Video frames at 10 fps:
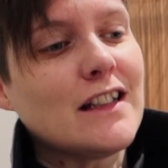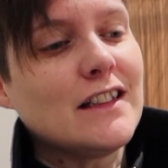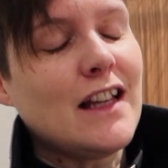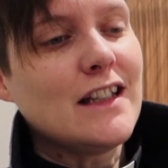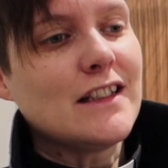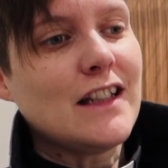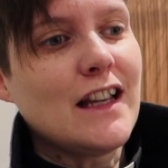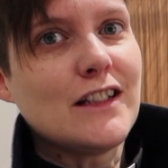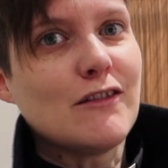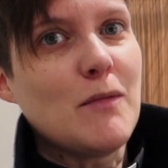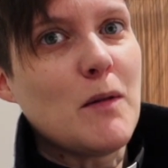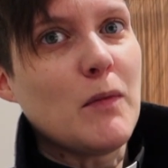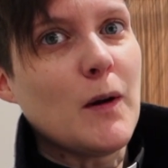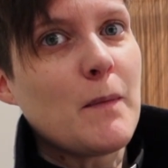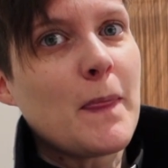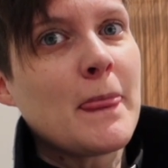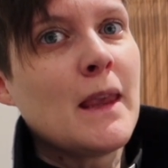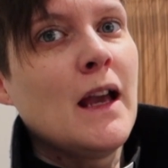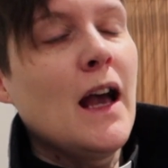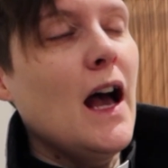Today is the day to remember.
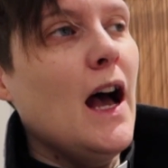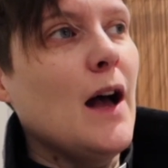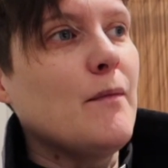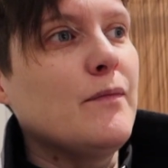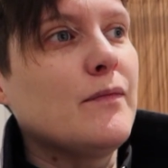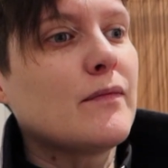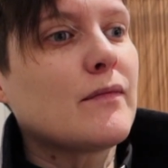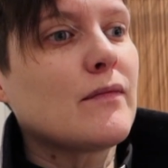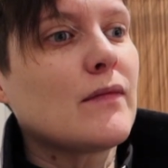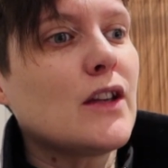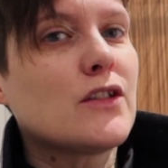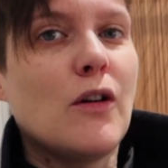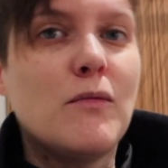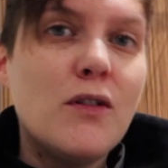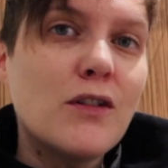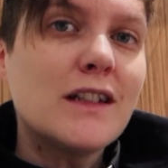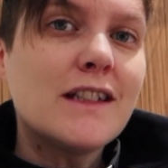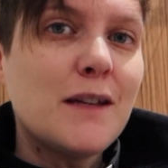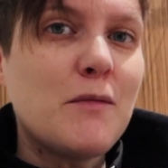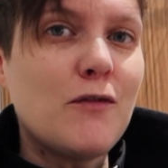So I'm not going to
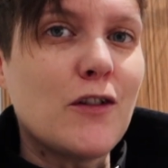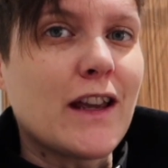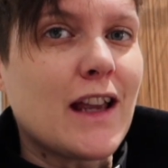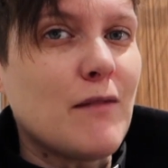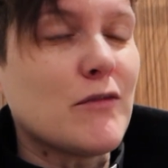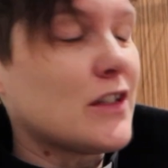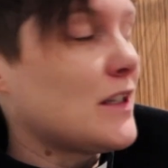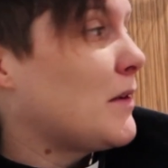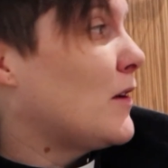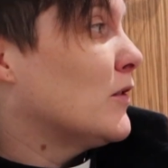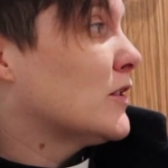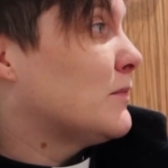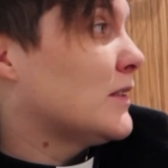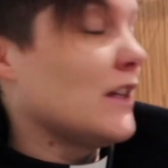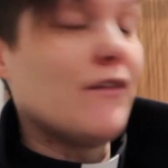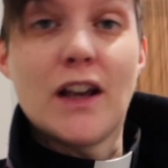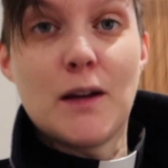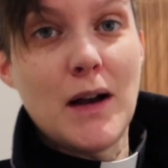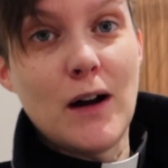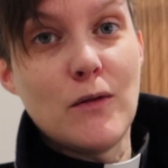take my vlogging camera because I've been quite specific
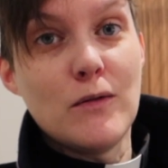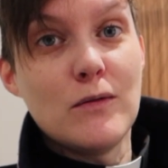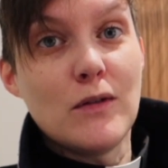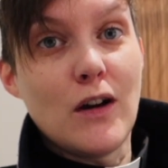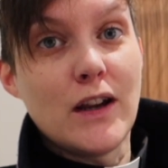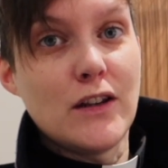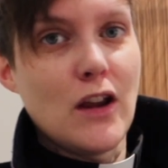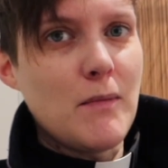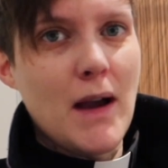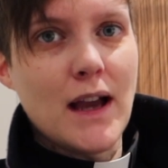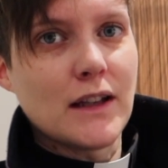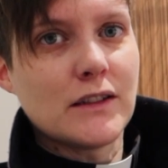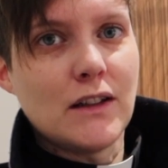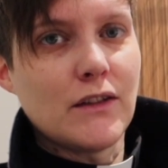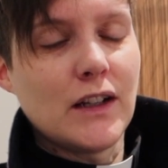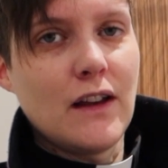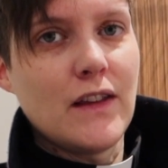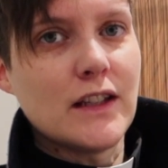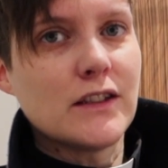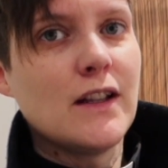about like no bags, nothing like
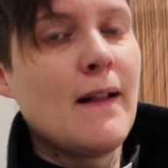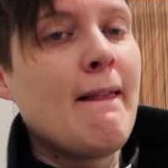this.